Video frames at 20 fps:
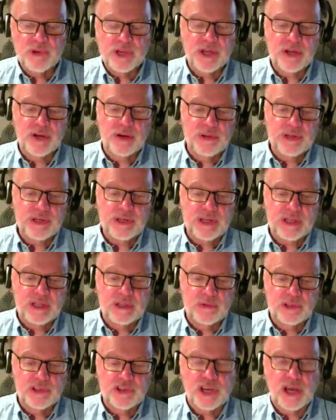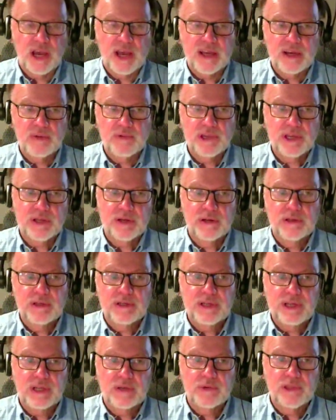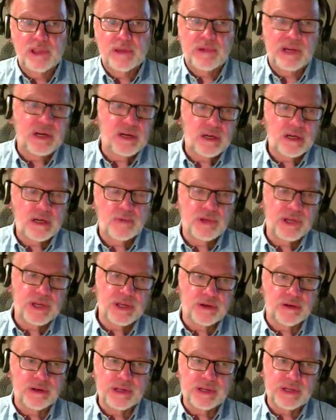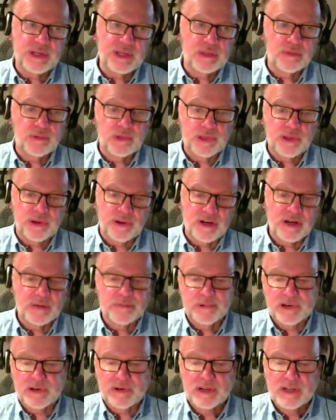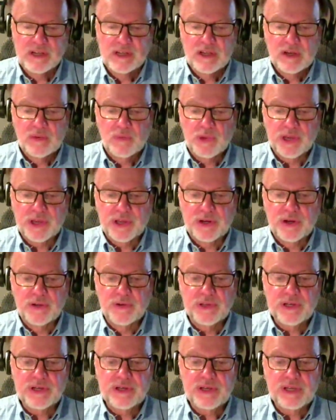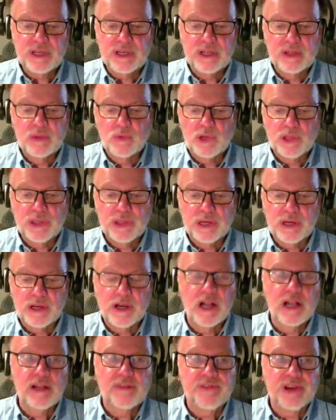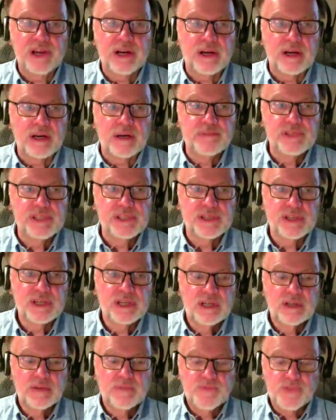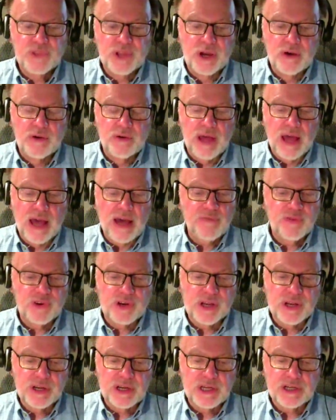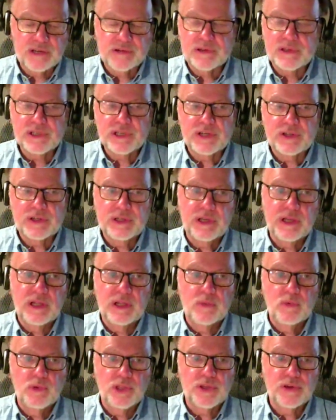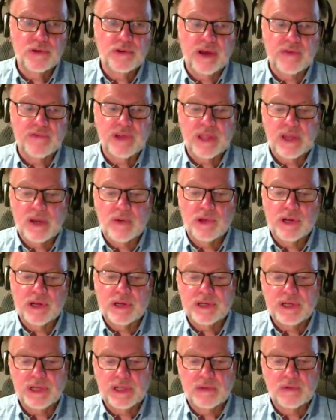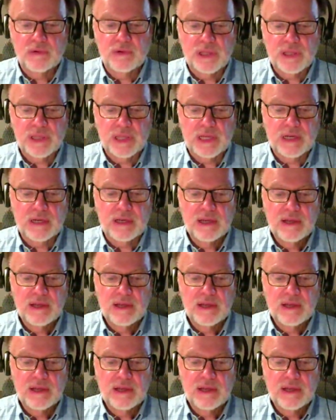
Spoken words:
can only deal with China, we can only deal with America, we can only deal with Europe, or we can only deal with the Gulf Arabs. No, African countries can deal with whoever they want to deal with